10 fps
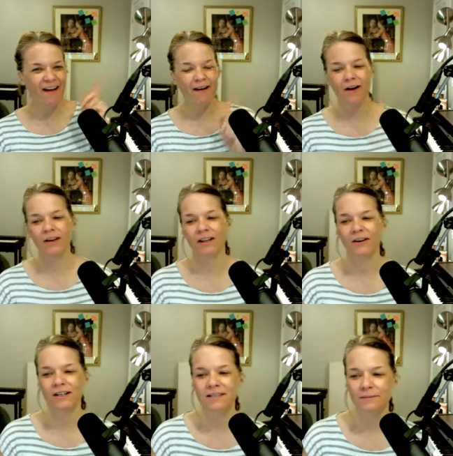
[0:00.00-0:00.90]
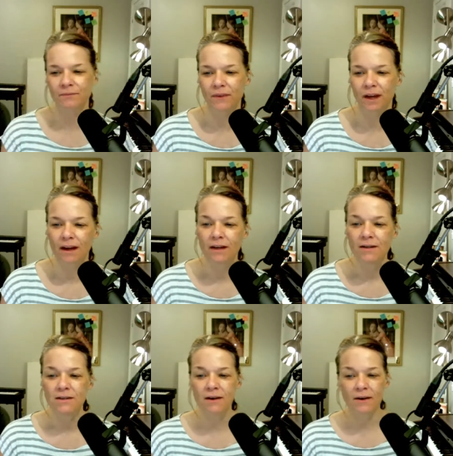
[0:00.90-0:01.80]
Okay, there it is.
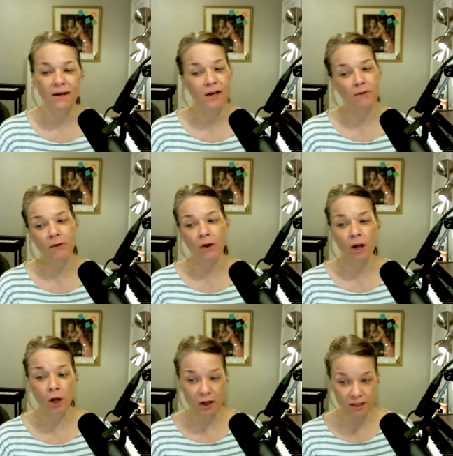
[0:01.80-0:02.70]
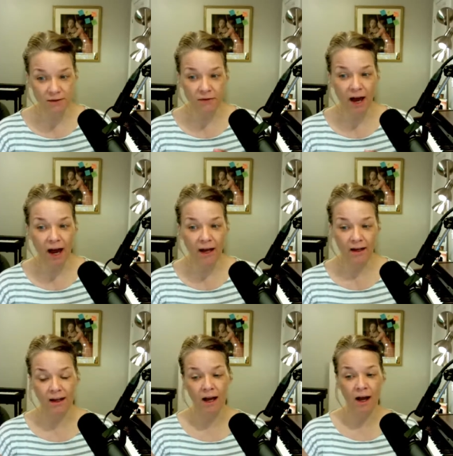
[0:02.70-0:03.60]
So if you're looking to
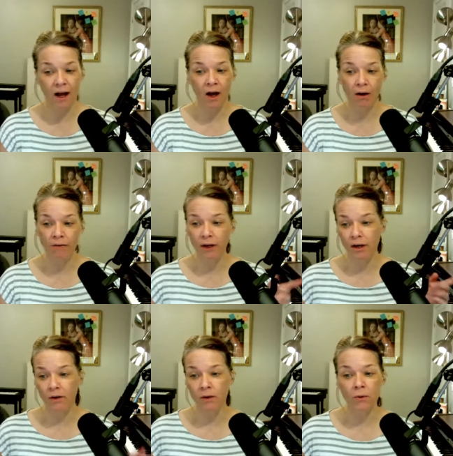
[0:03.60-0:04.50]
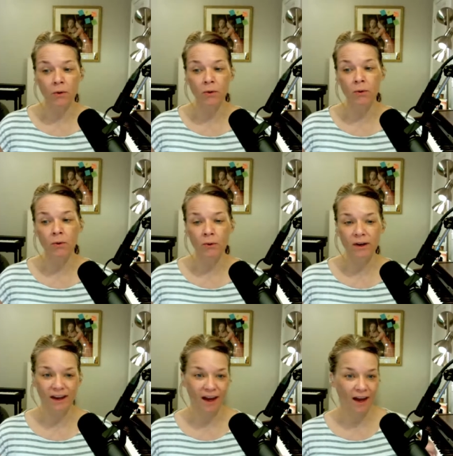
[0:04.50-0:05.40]
find love,
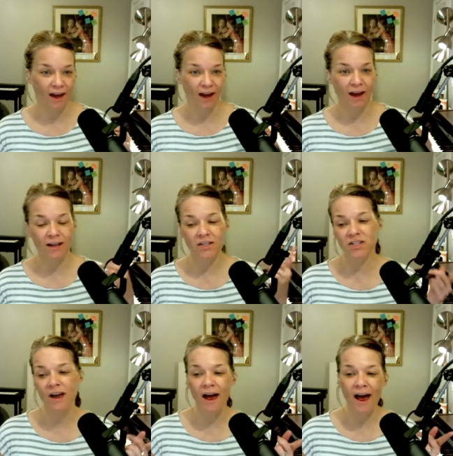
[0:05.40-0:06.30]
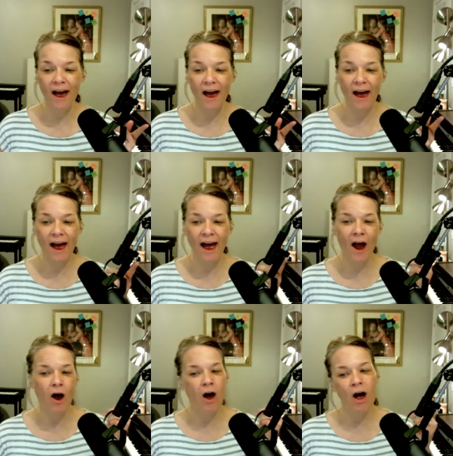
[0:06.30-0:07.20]
you can share.
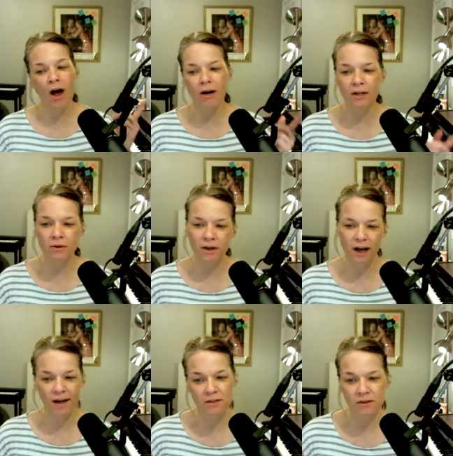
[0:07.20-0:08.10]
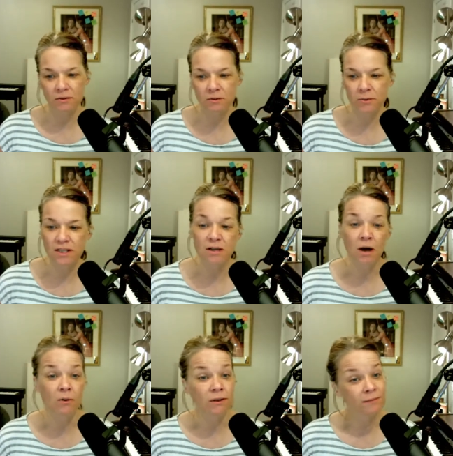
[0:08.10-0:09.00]
All you got to do is
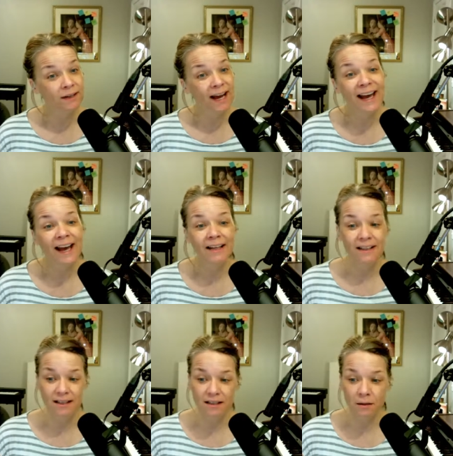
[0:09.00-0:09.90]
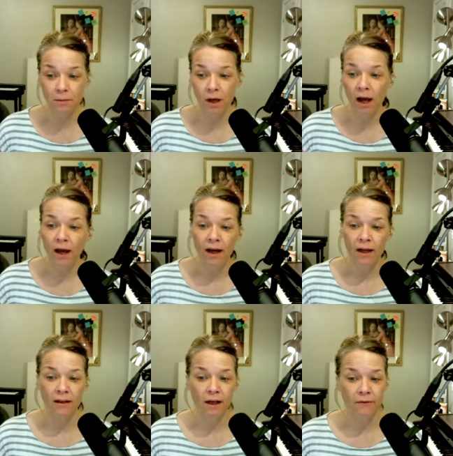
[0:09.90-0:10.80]
hold him and kiss him
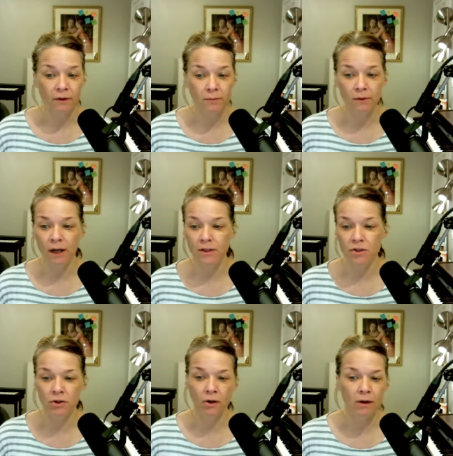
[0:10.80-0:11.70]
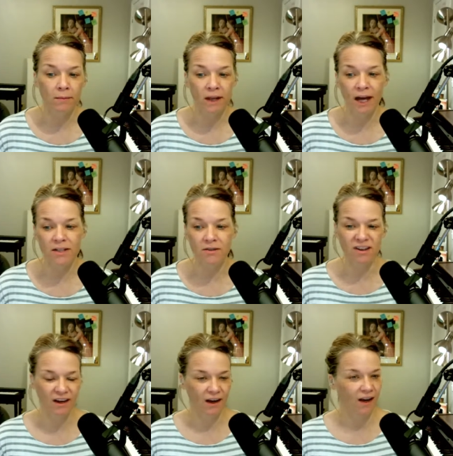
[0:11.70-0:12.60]
and love him and show him that
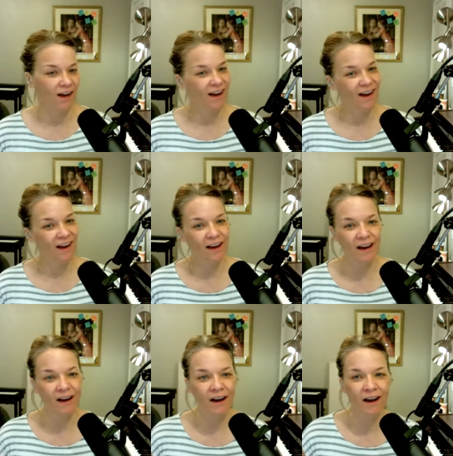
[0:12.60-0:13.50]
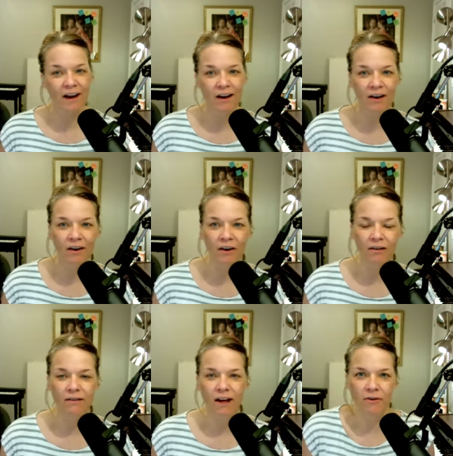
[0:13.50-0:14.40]
you care.
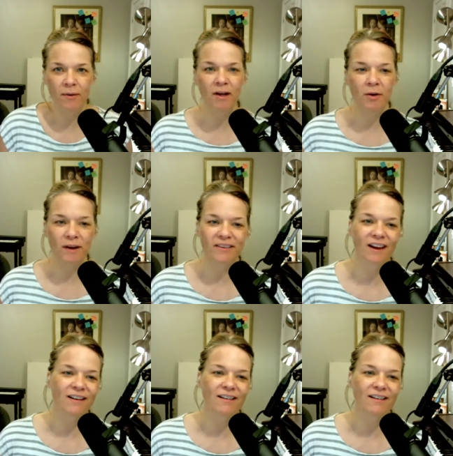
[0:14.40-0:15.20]
I feel better about that.